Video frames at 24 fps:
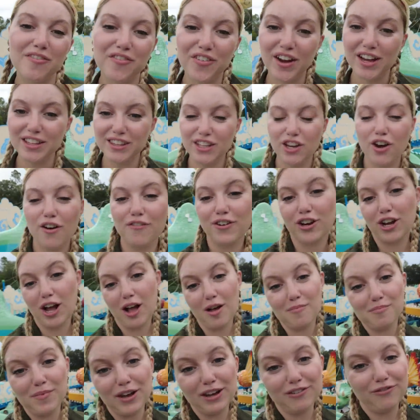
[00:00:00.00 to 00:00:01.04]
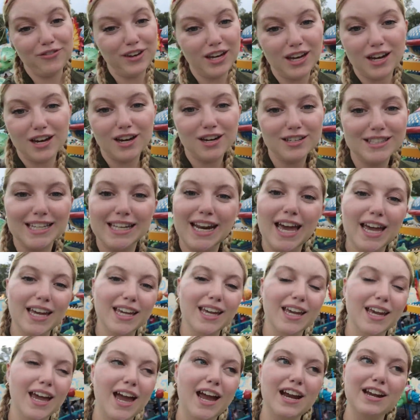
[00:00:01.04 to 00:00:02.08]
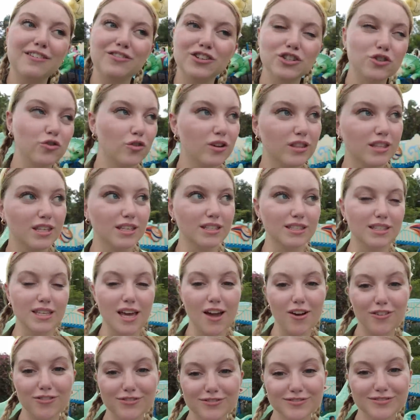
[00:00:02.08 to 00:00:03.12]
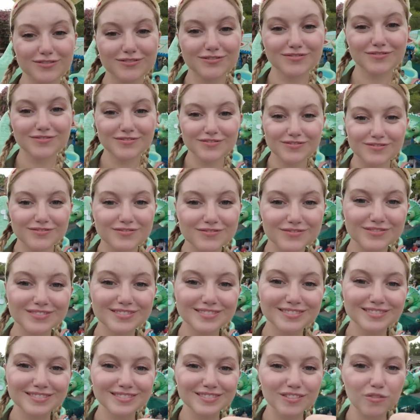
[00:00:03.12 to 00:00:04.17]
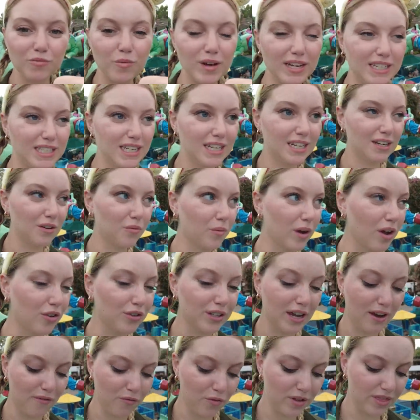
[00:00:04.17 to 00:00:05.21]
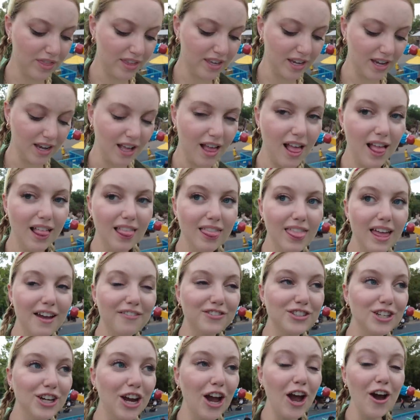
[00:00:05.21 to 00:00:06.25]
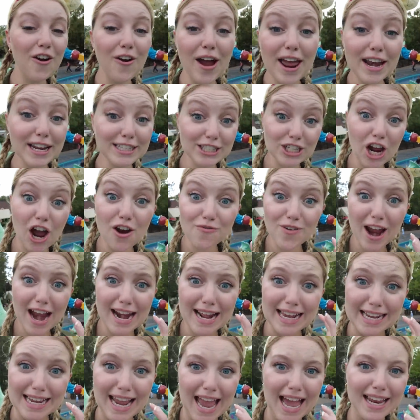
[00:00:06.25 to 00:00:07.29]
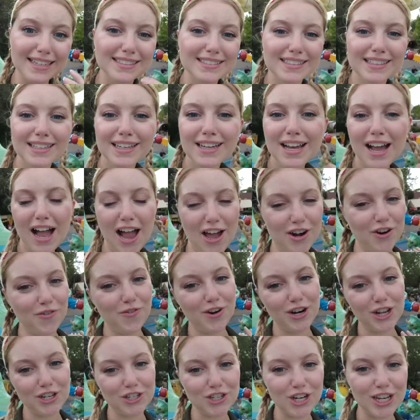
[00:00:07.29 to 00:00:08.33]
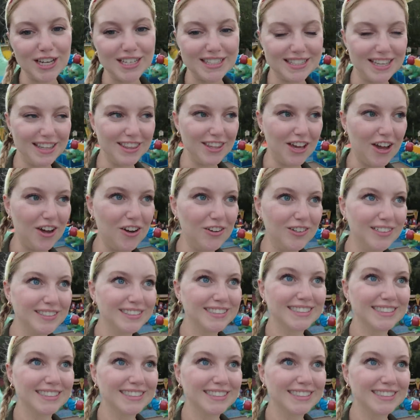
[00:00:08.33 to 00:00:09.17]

I've finally overcome my fears and I can kind of enjoy these now. We did it, we only have one lane left to go and it's not raining yet. I don't wanna jinx it though.